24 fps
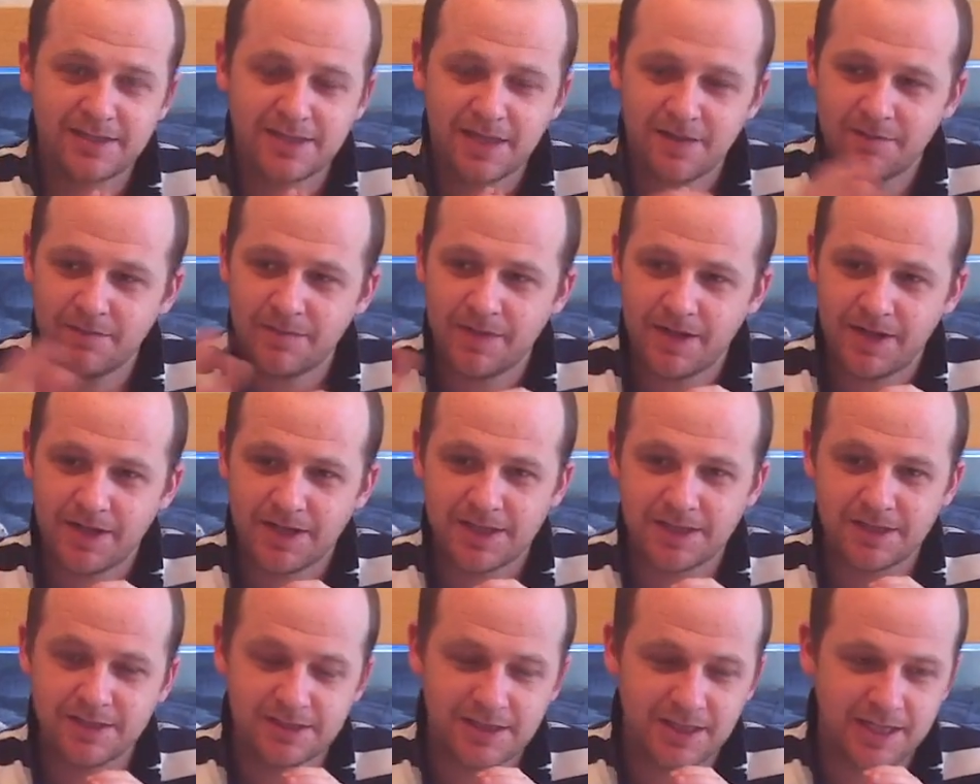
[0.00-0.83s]
South
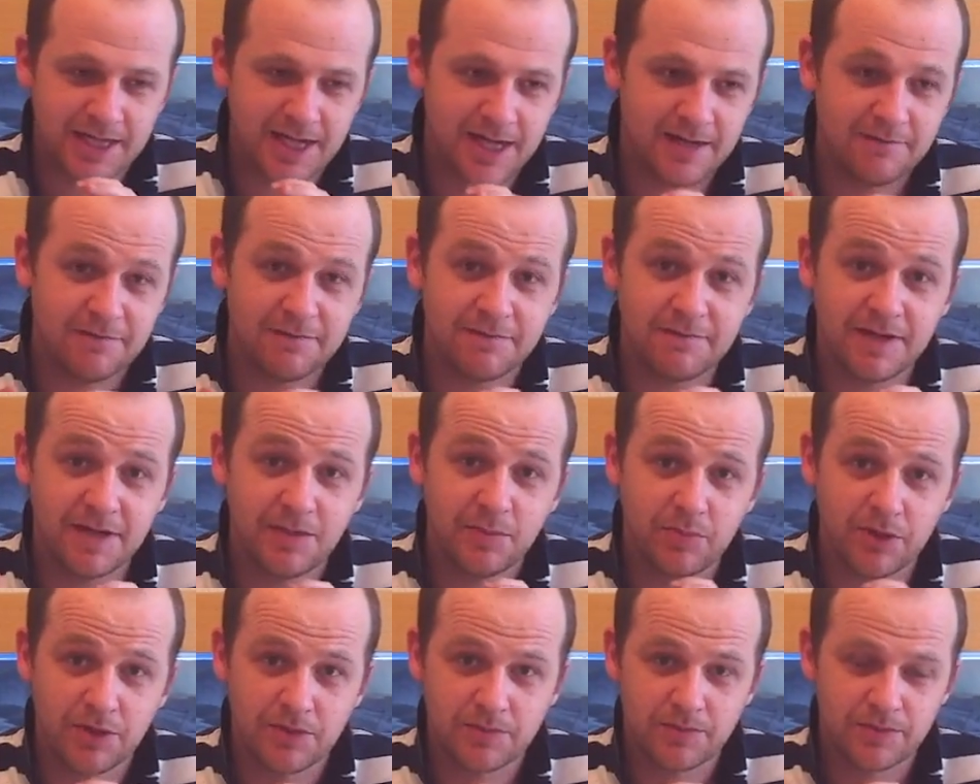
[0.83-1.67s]
Americans you can
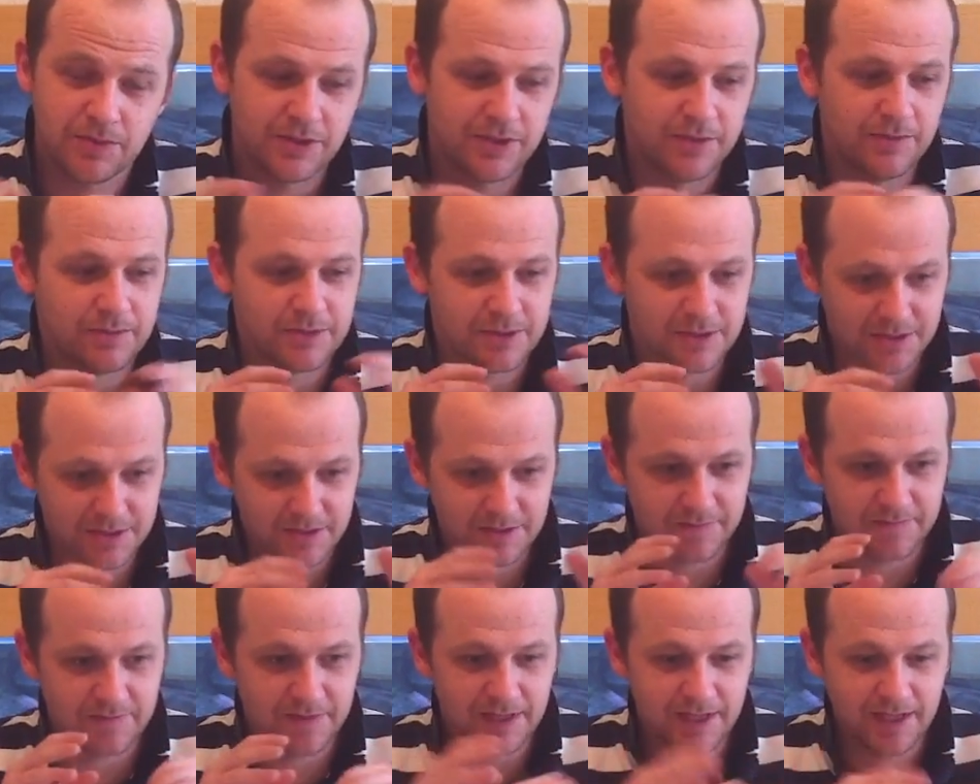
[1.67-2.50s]
feed bloodworms and
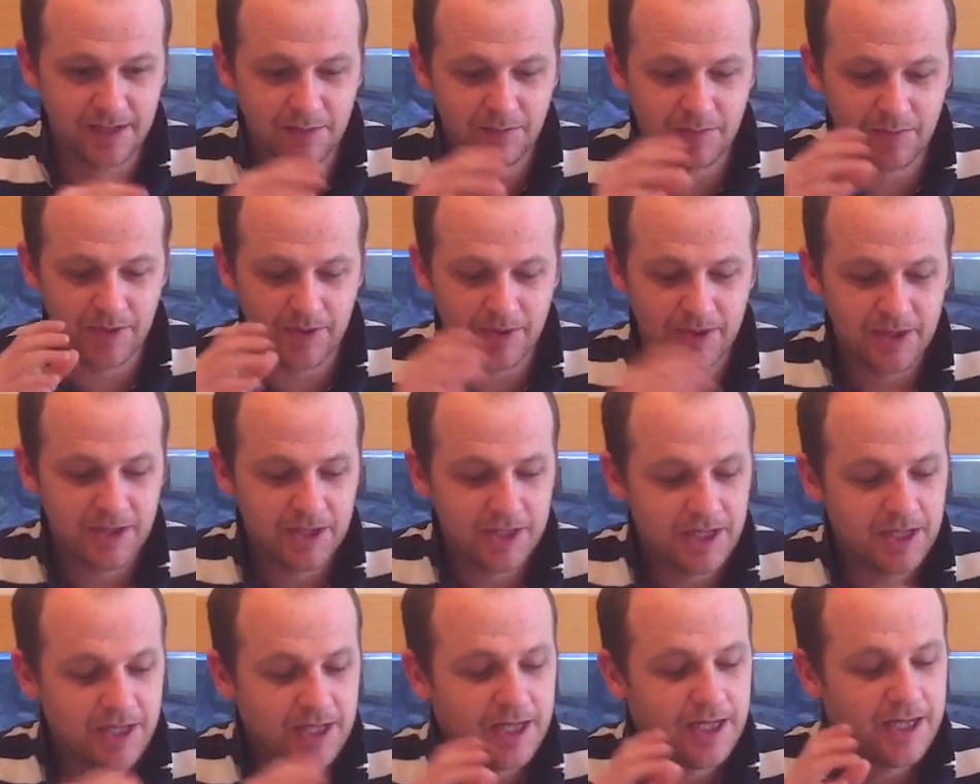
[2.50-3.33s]
stuff like that,
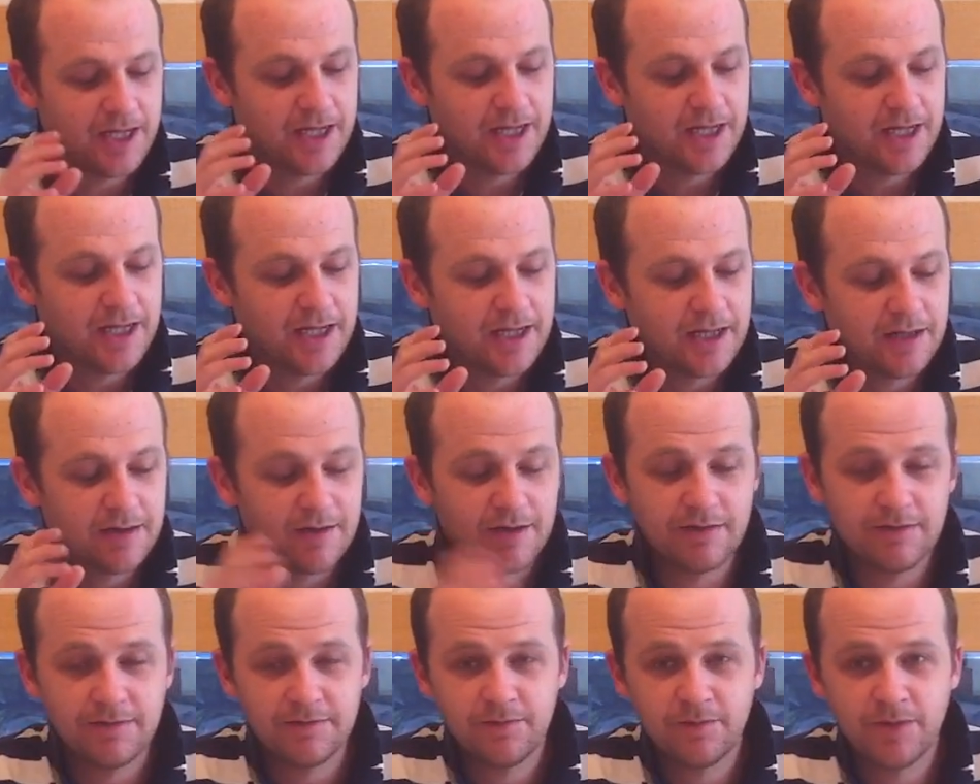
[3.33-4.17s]

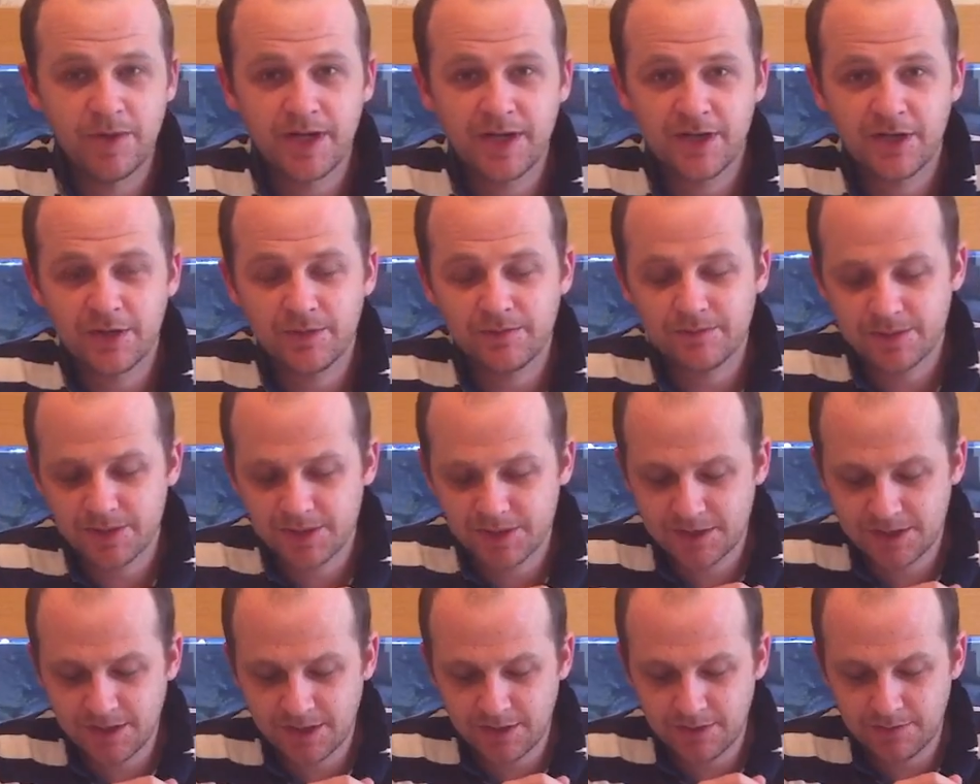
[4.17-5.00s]
but when it
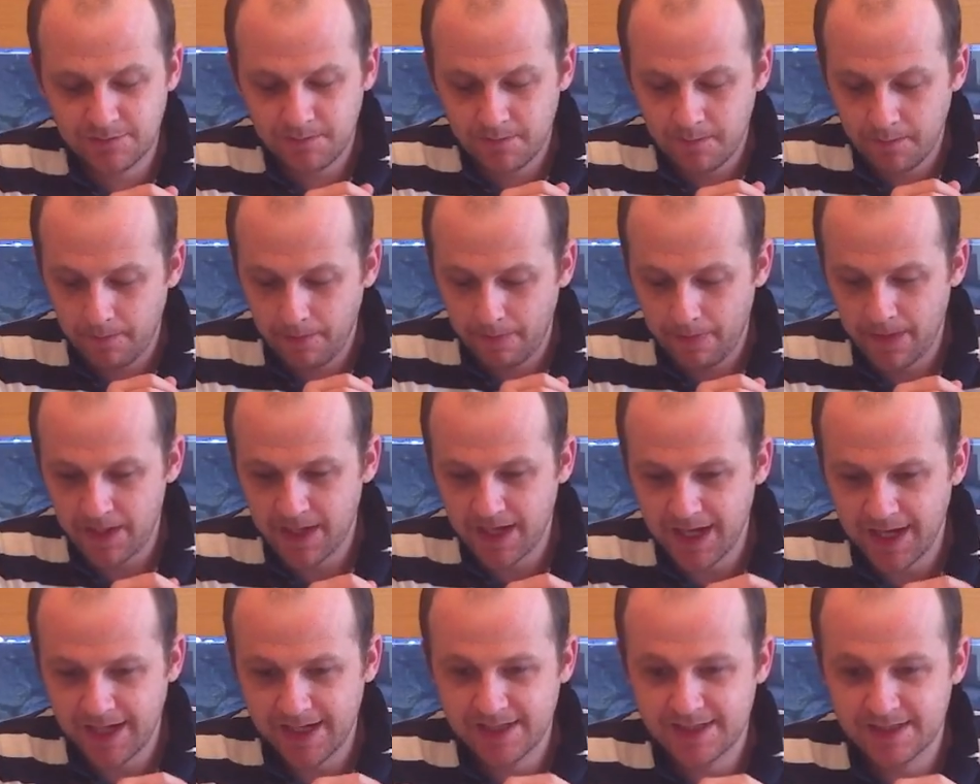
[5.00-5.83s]
comes to
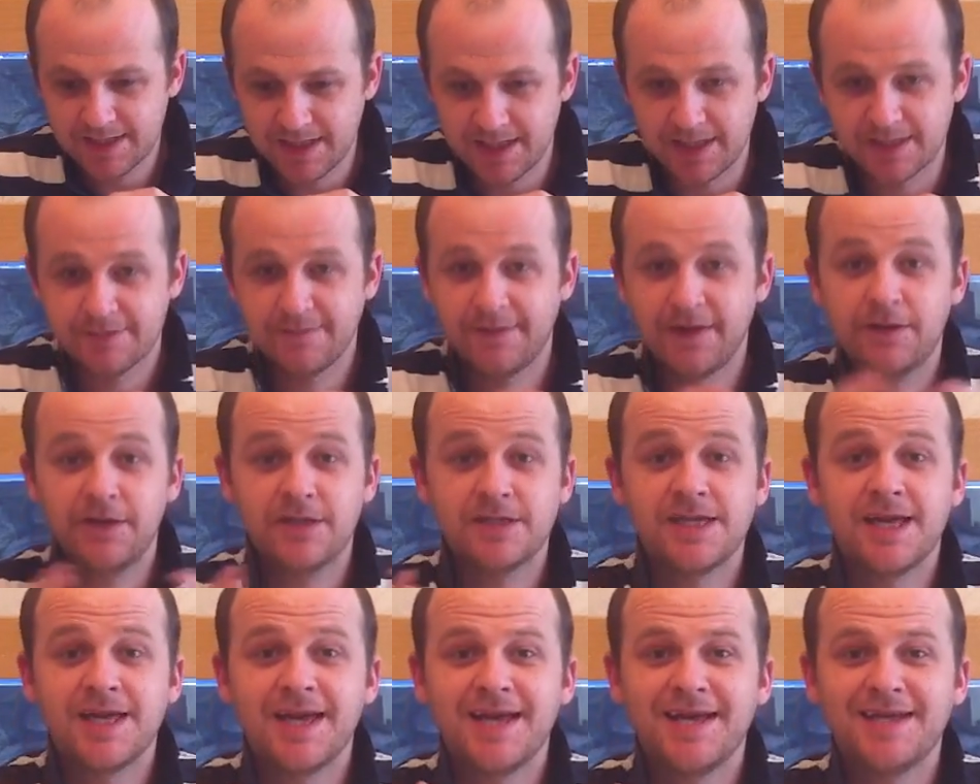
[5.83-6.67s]
your ACs, like I
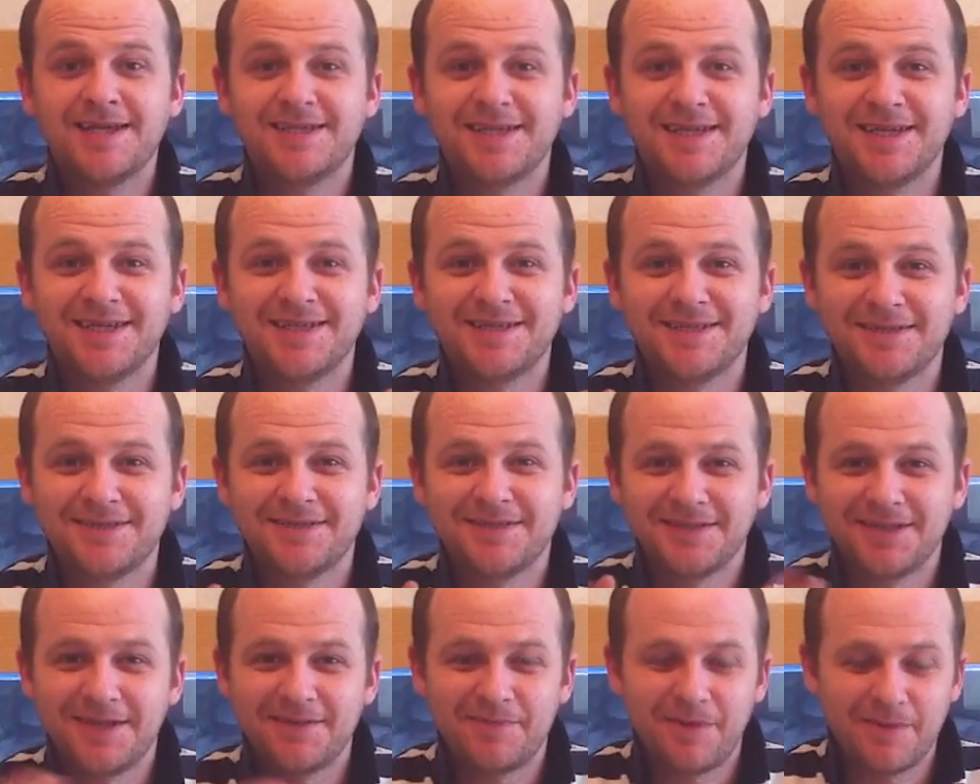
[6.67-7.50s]
say ACs,
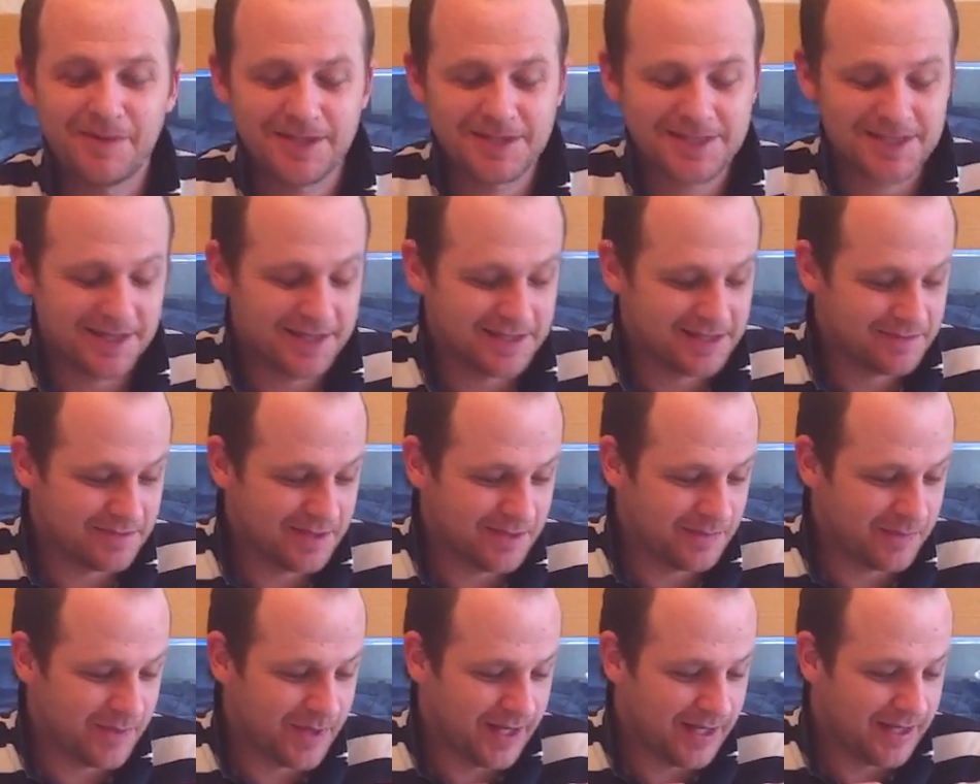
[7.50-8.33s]
that probably sounds a
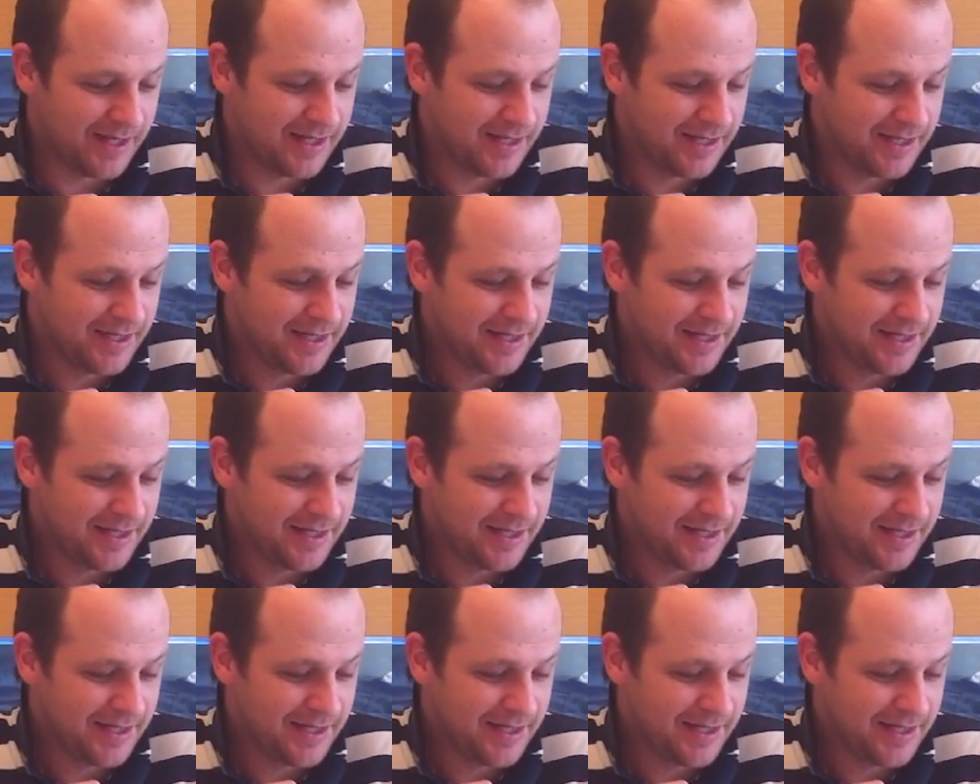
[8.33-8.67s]
bit better.